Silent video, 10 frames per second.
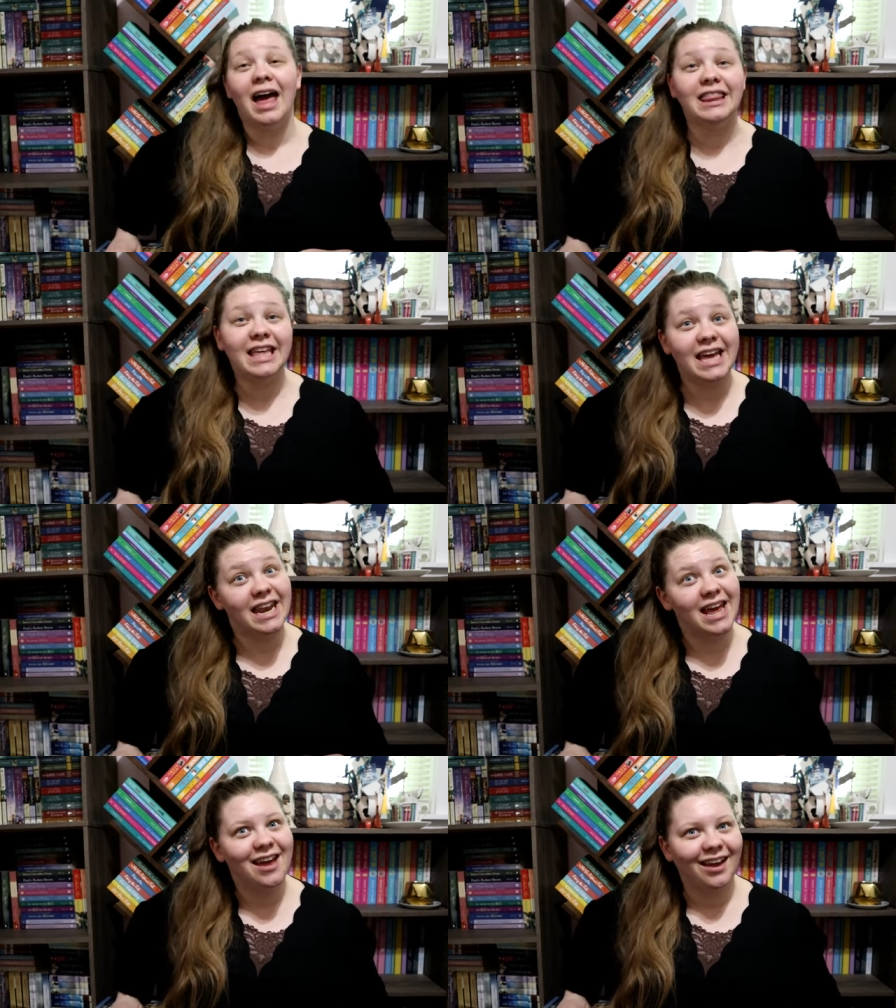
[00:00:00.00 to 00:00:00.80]
And
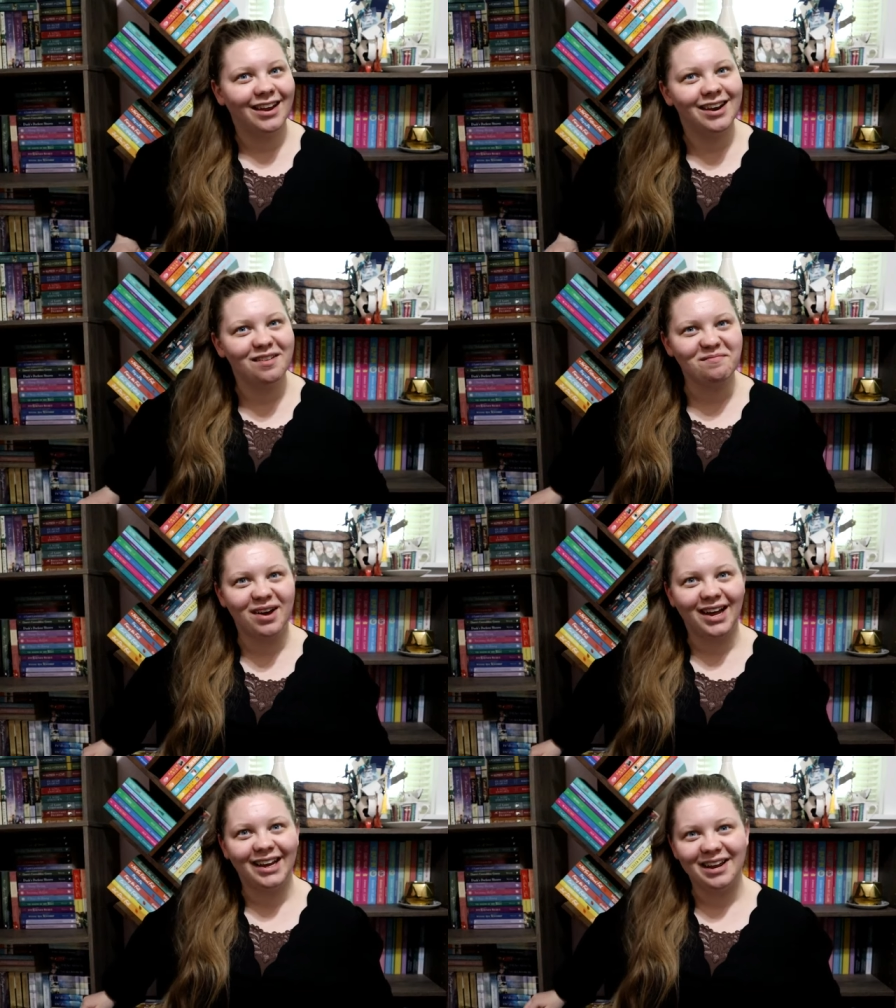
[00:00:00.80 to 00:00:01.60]
then in
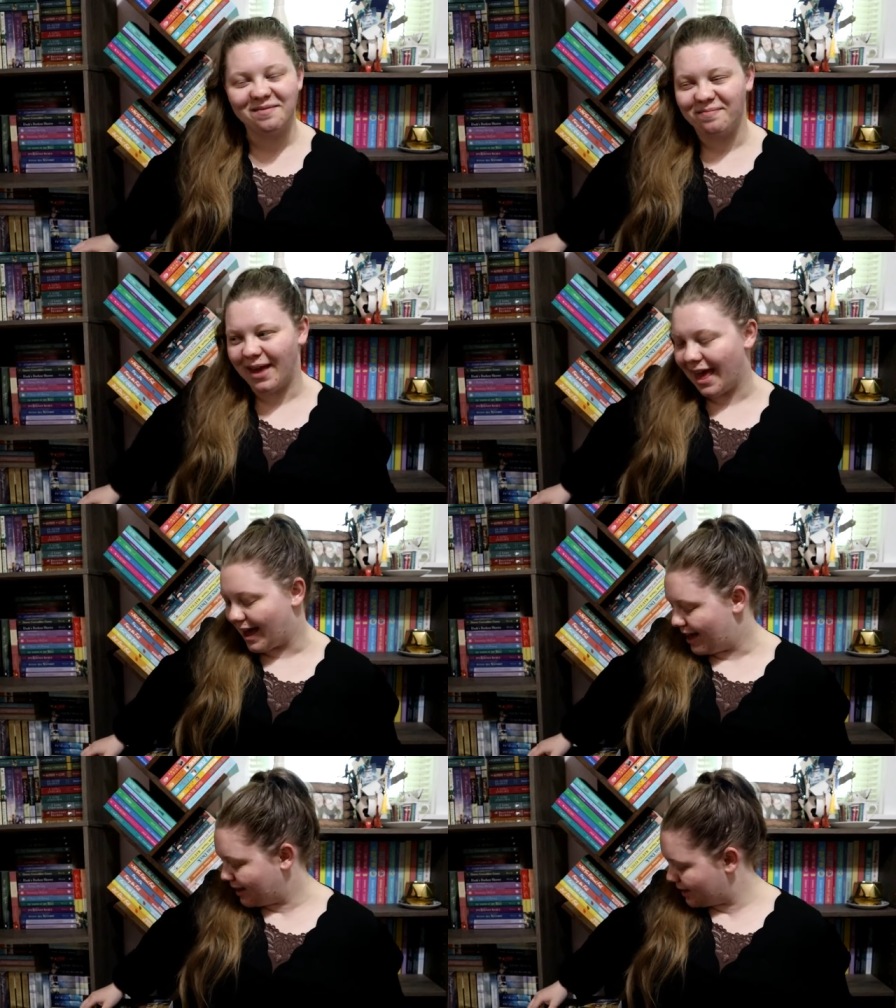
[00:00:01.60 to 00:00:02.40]
my
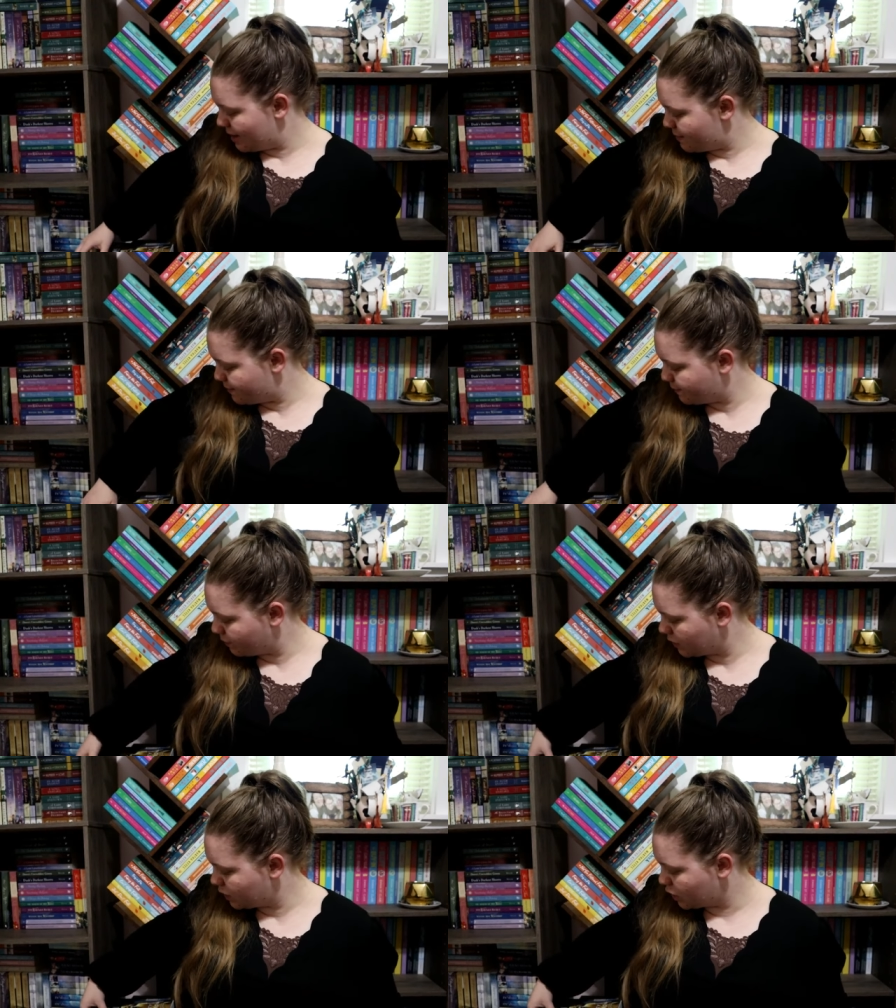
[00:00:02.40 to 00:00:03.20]
bag,
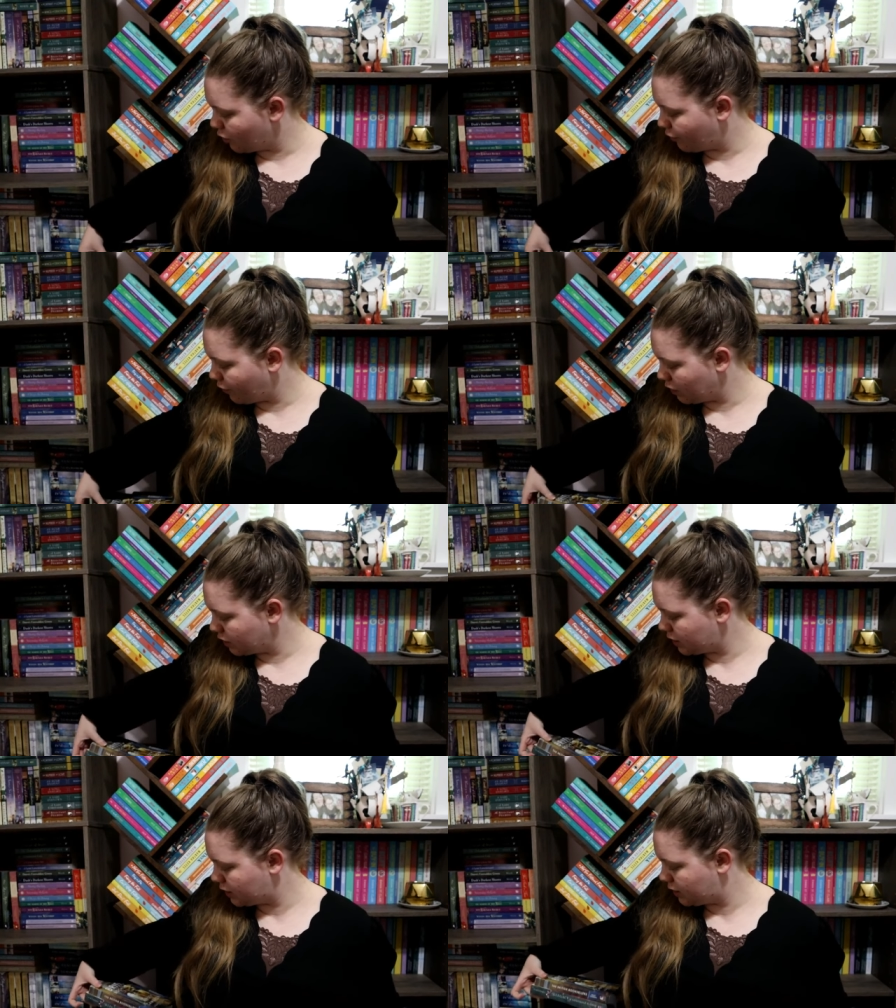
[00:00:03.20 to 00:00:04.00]
so
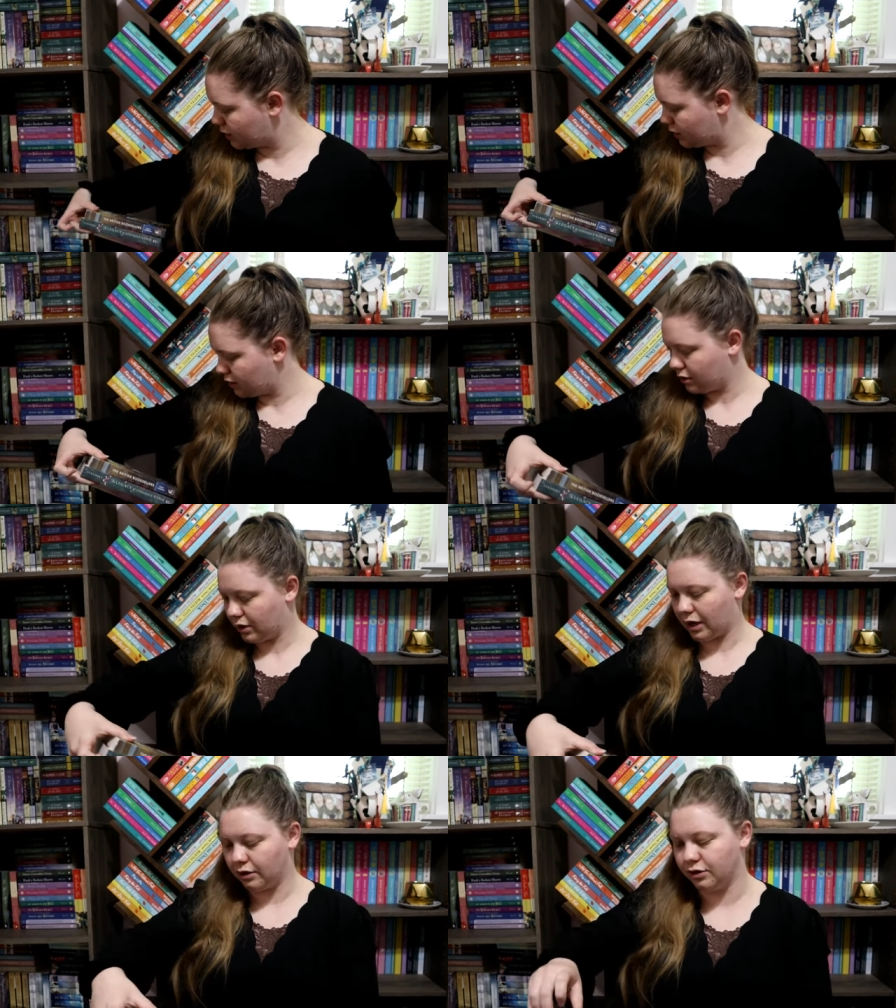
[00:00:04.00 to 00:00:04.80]
first
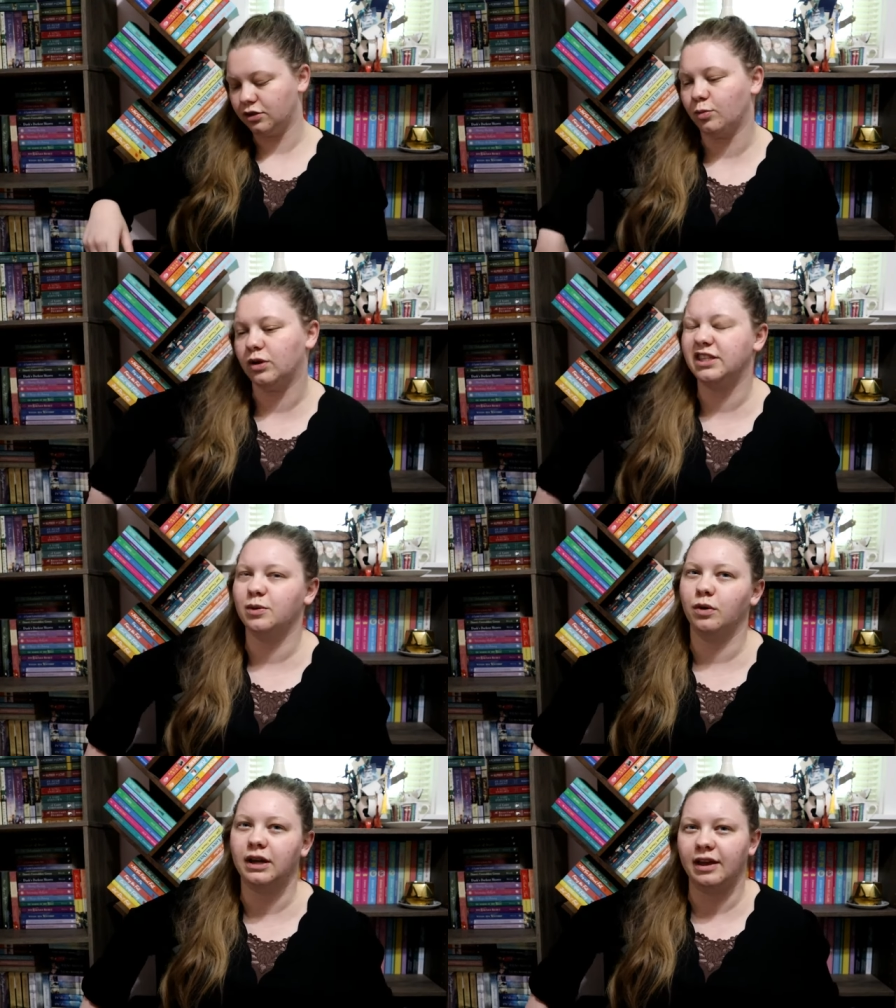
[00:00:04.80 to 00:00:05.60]
I'll do some ones
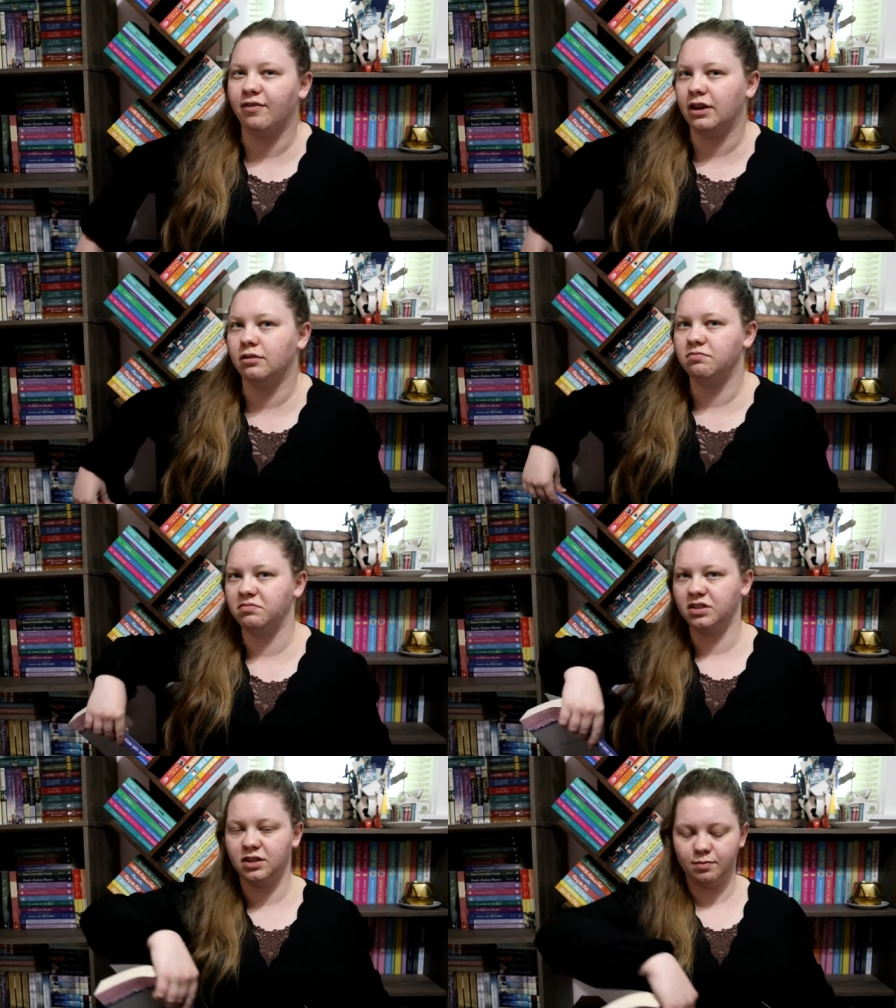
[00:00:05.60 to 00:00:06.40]
that were given
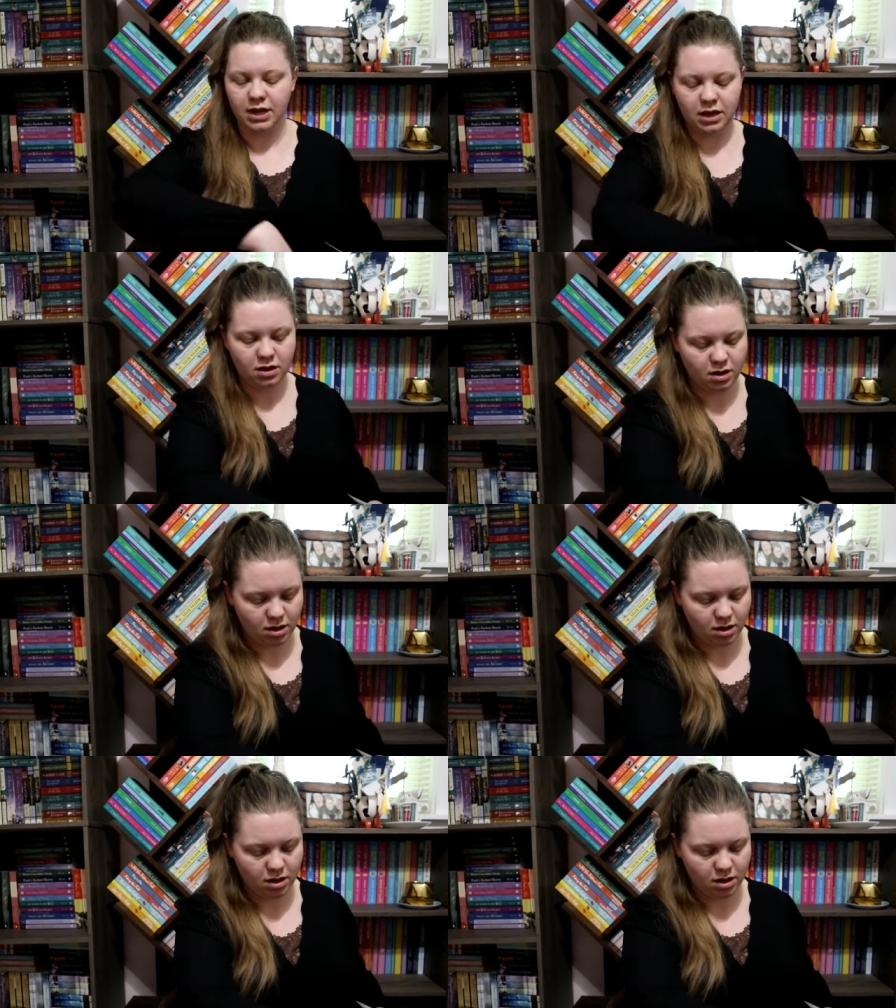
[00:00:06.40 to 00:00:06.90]
to me.